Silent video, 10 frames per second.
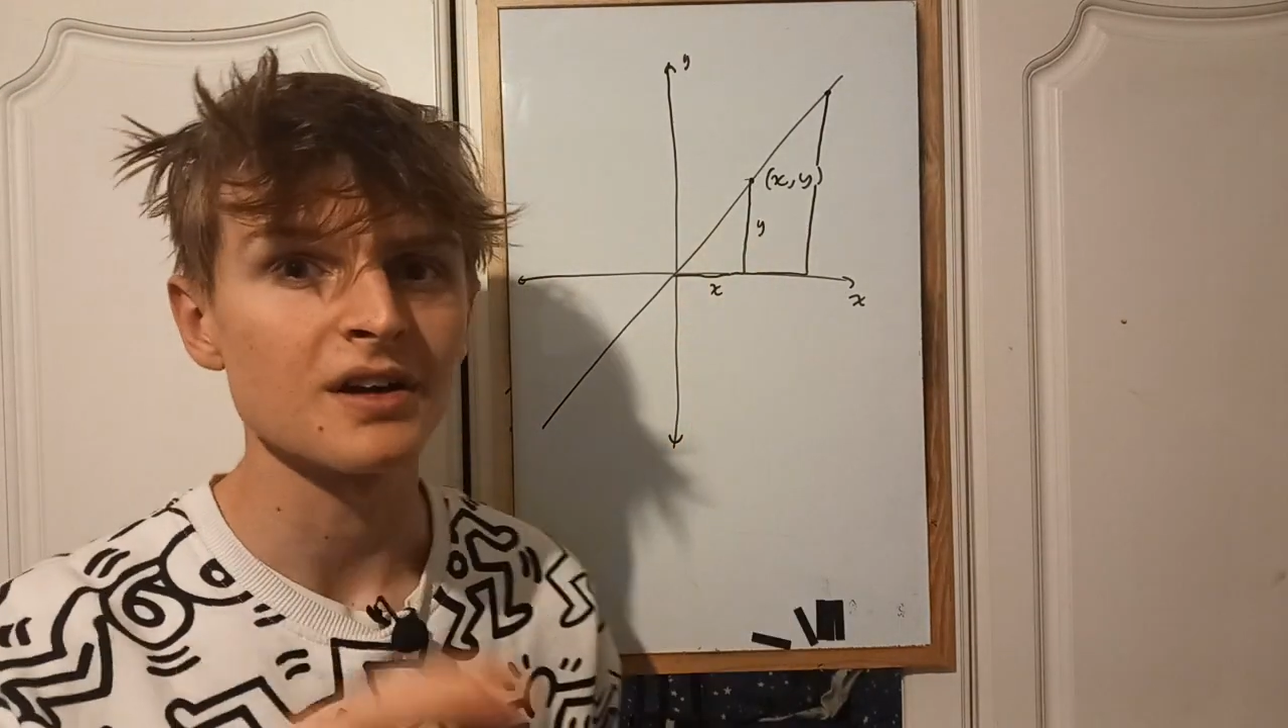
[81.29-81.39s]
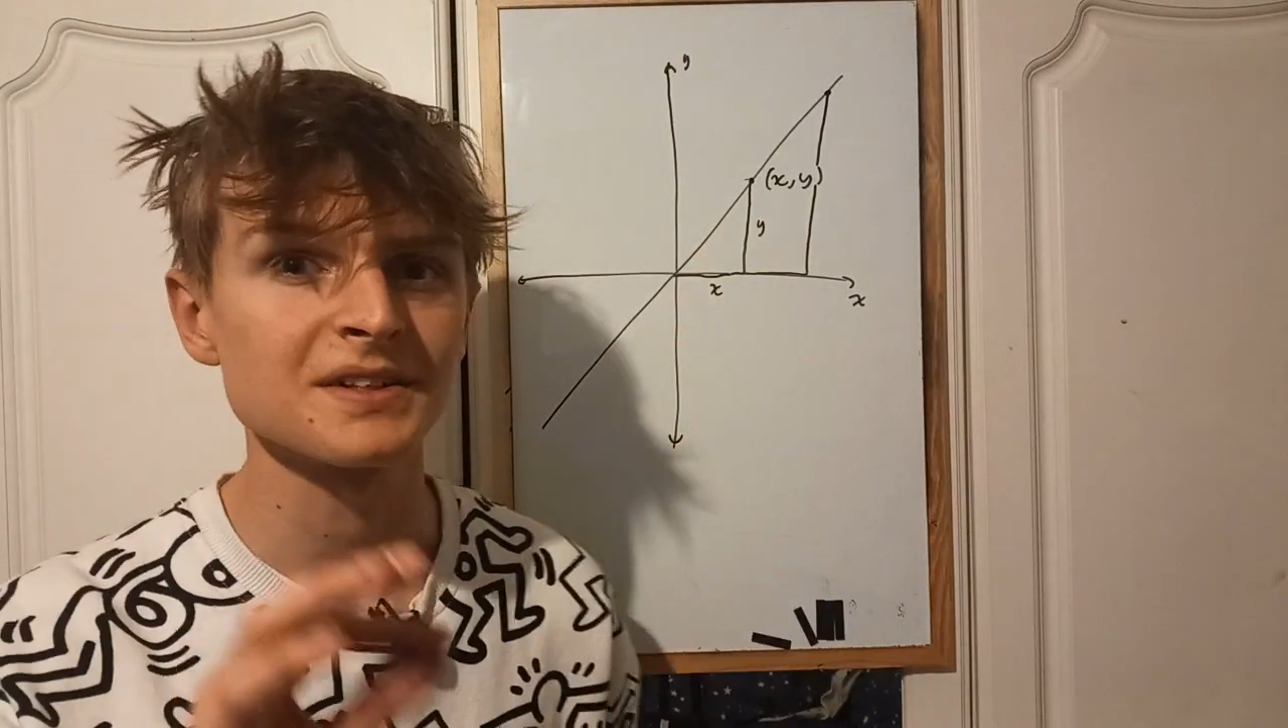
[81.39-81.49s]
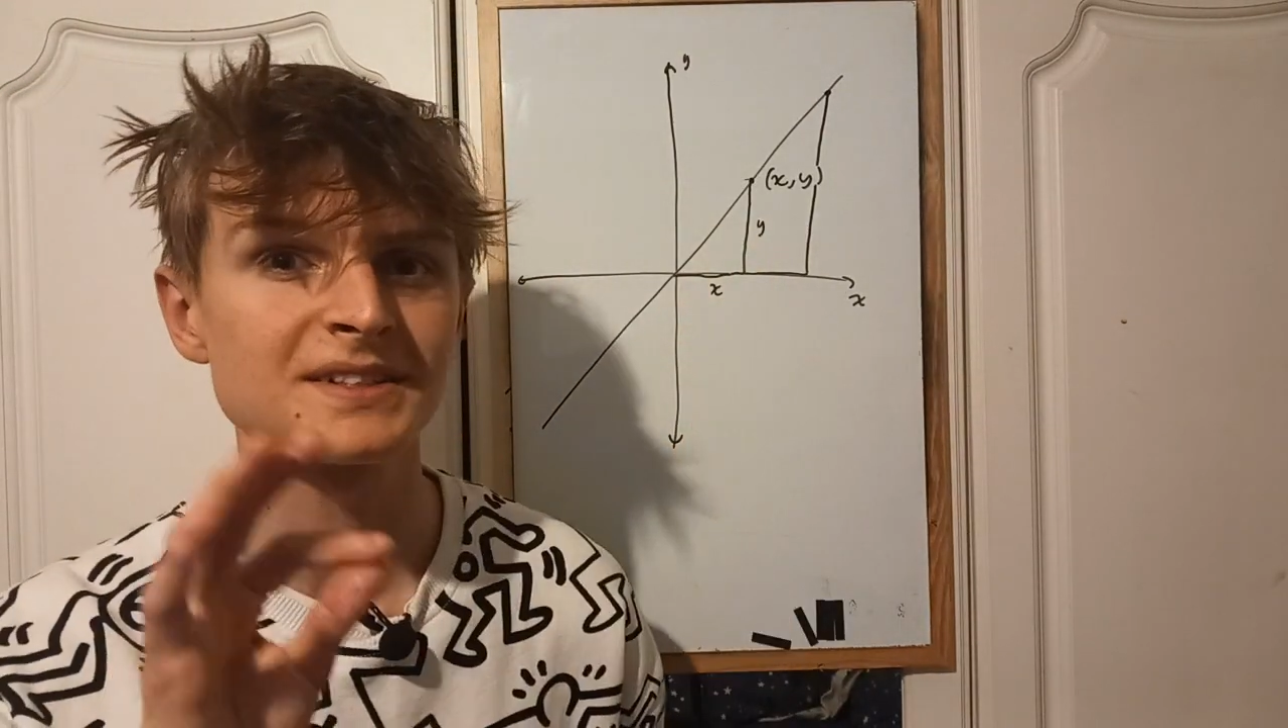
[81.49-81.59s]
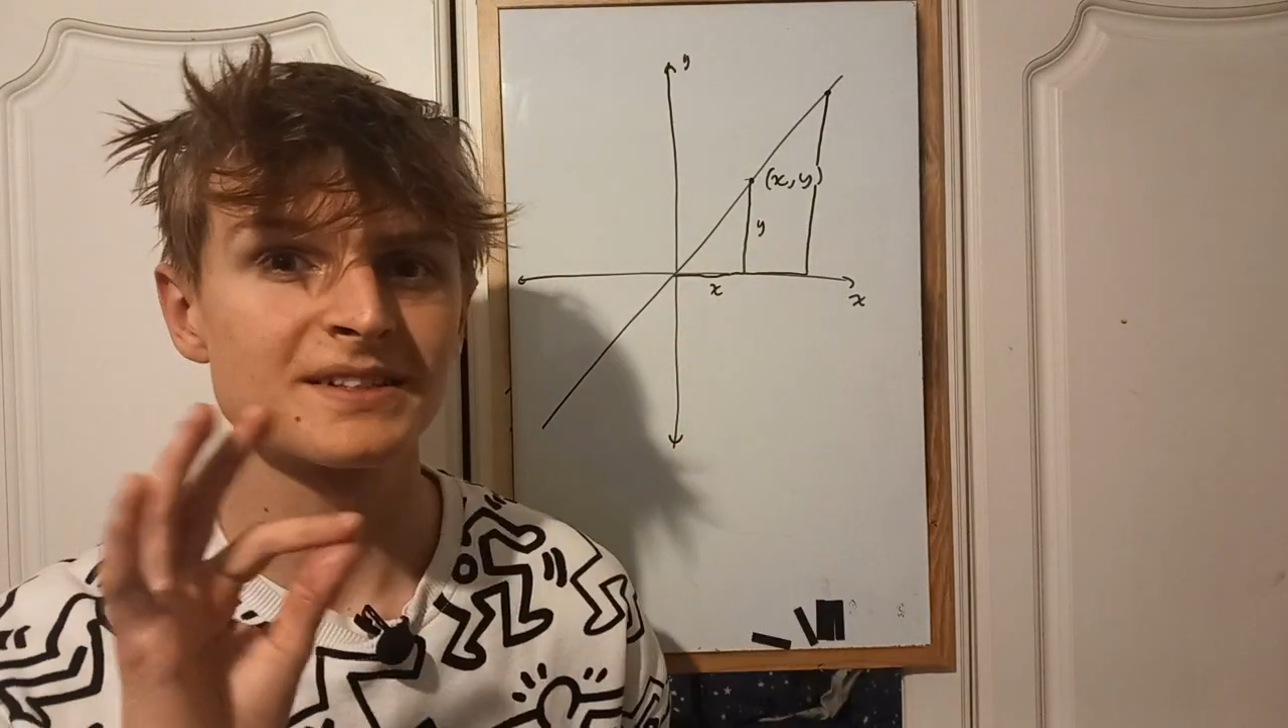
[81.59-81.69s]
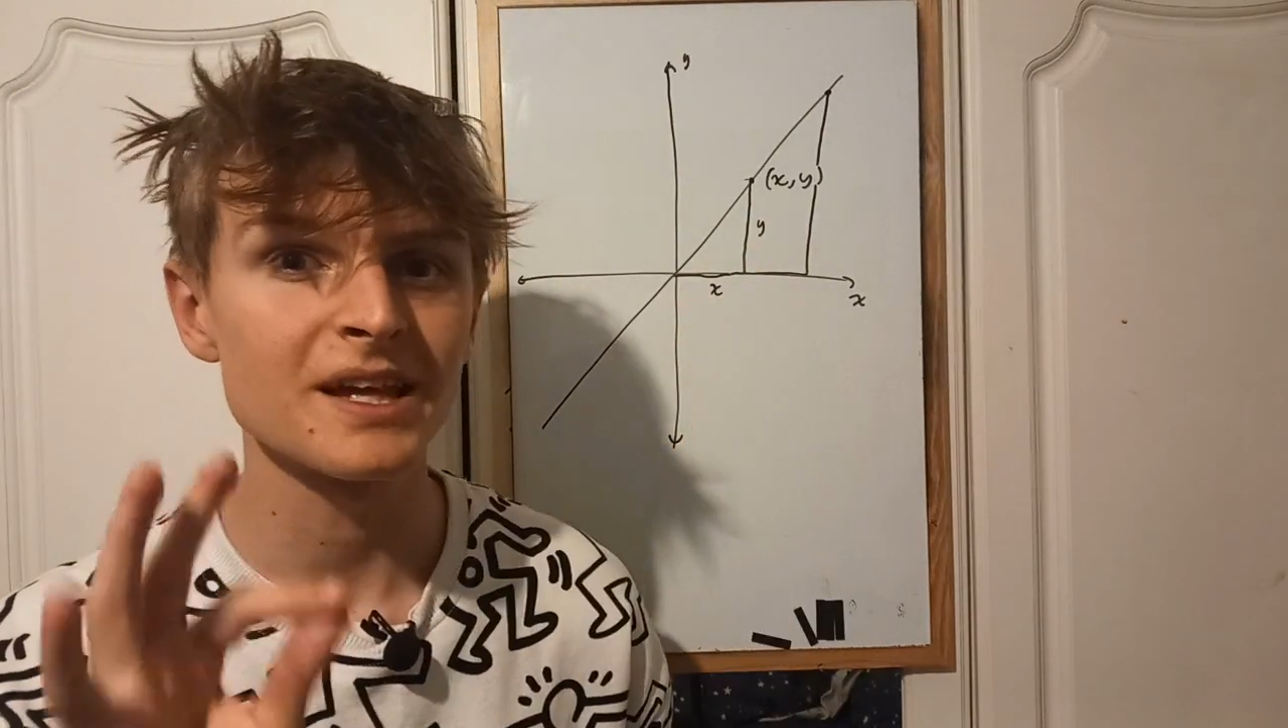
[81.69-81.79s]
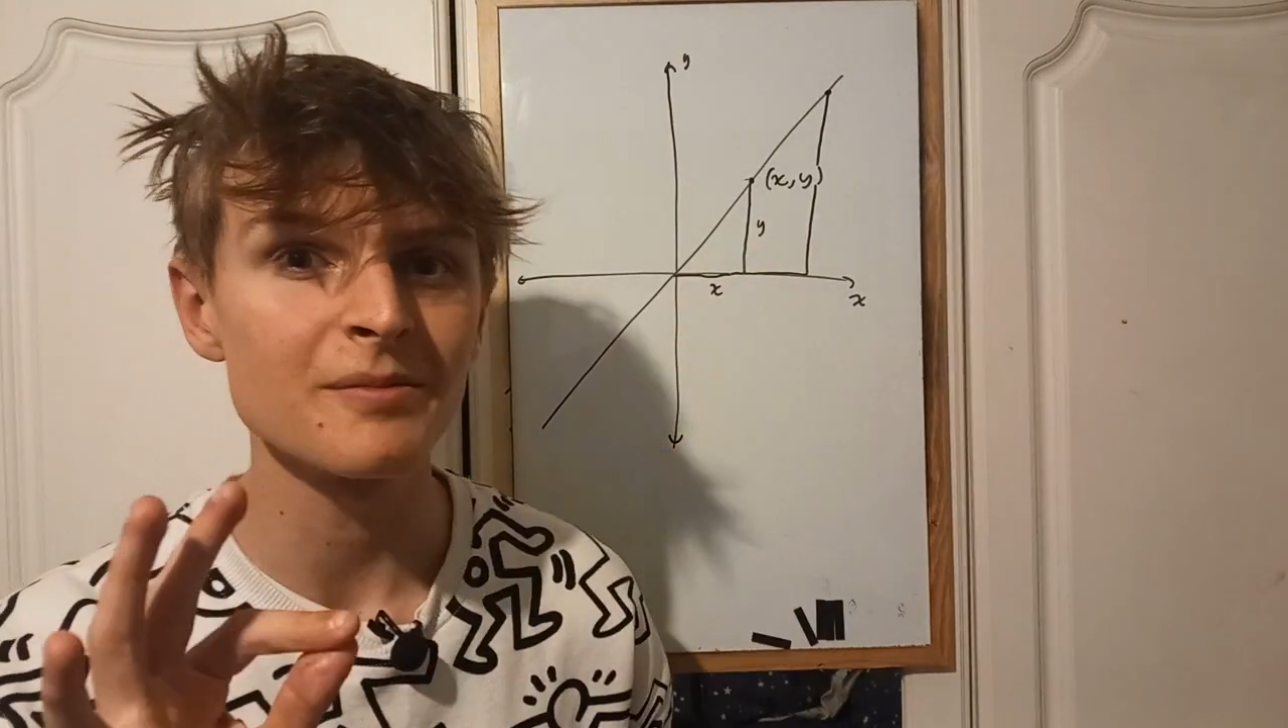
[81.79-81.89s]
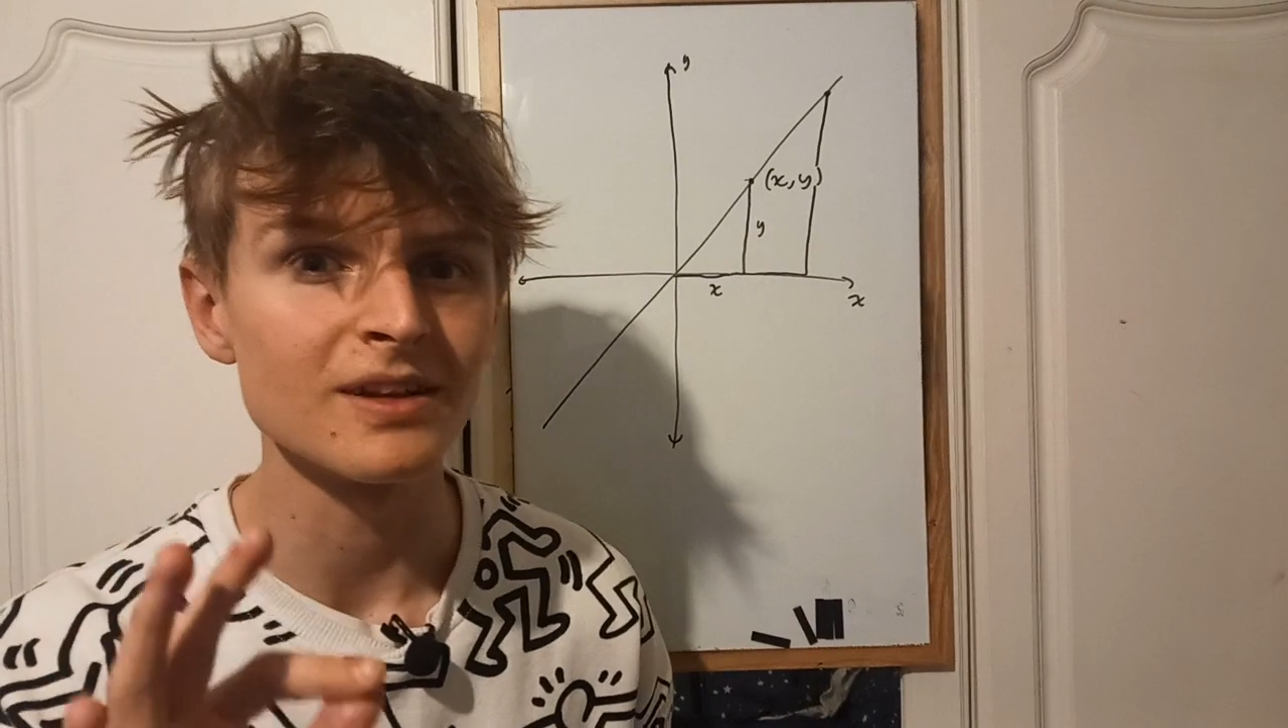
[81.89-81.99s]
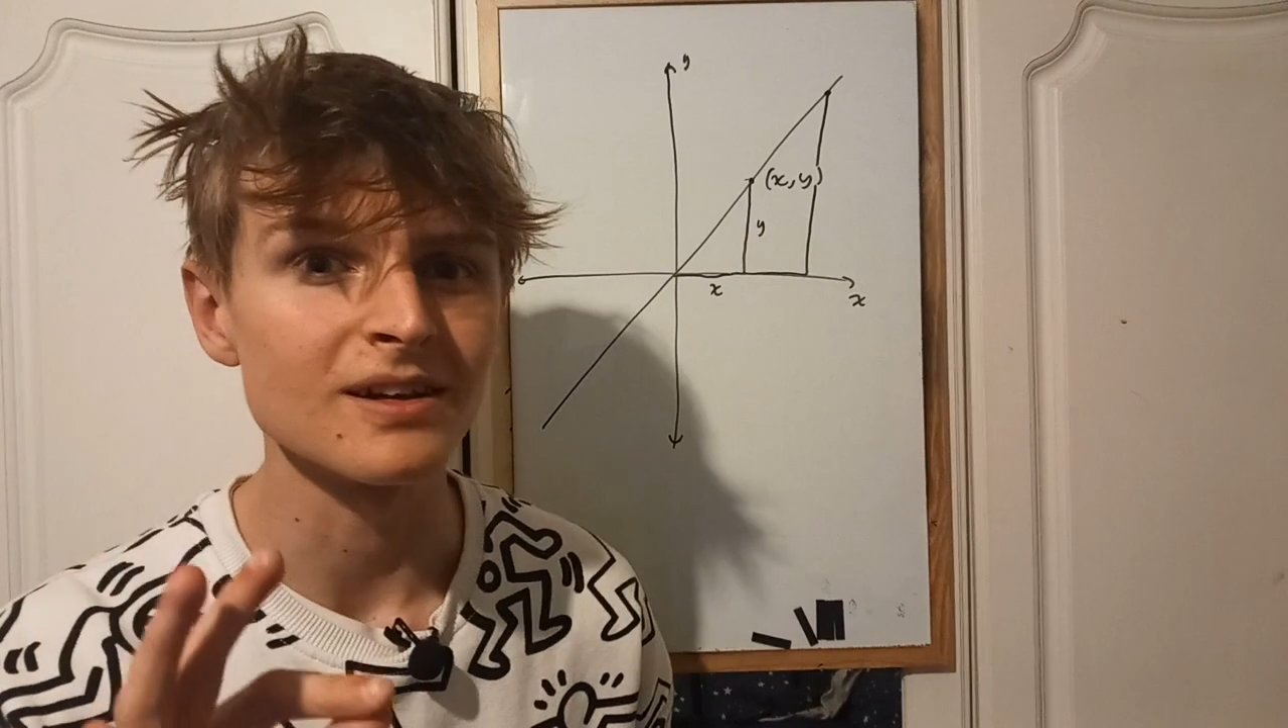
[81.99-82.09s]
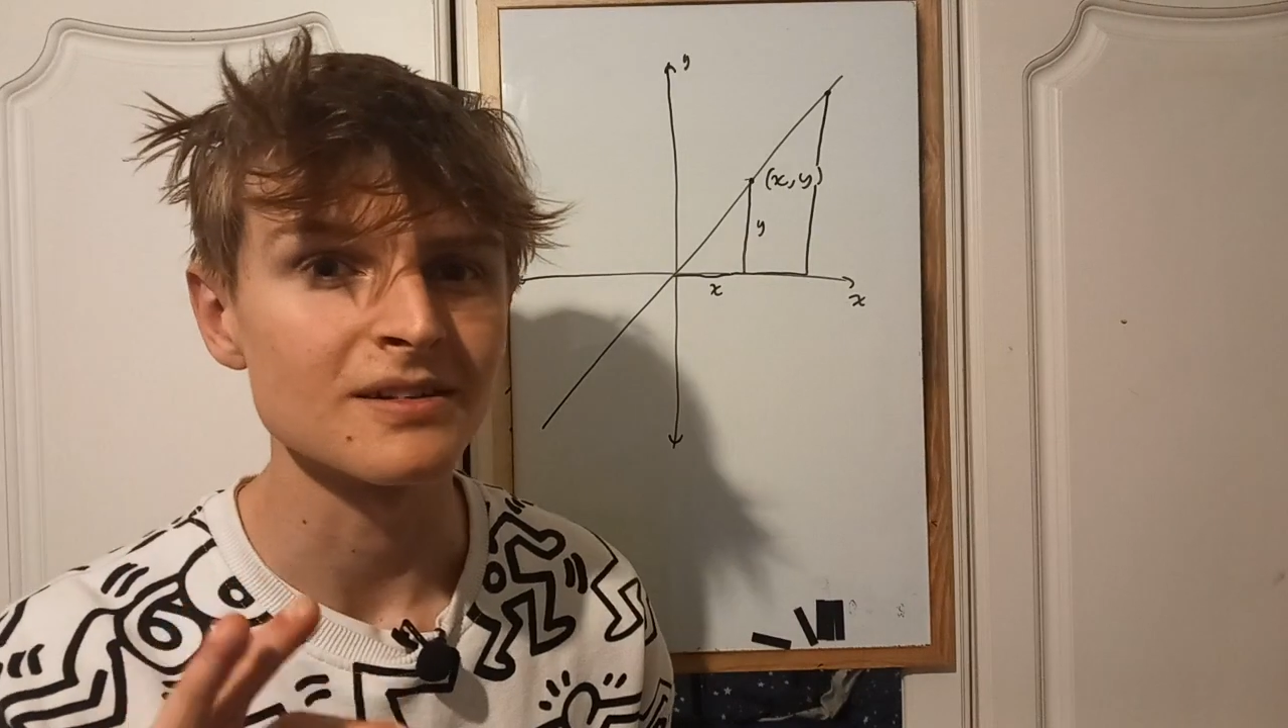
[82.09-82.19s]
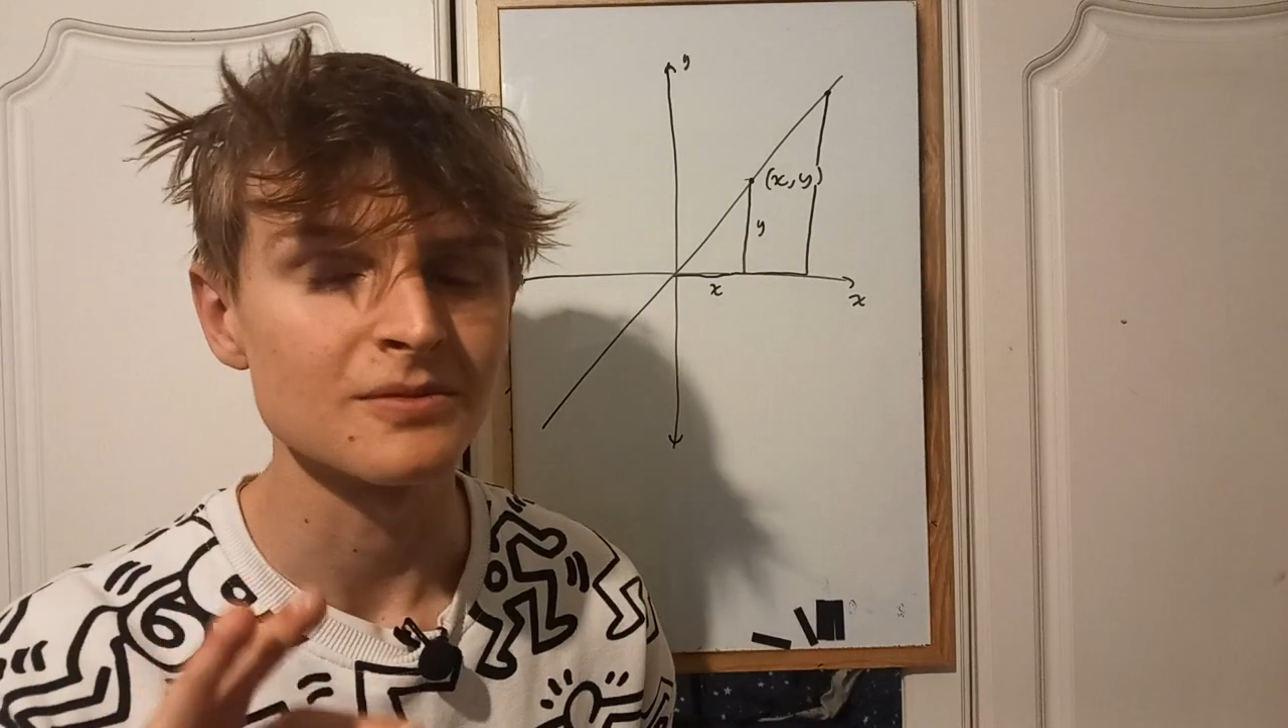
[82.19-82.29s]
are similar,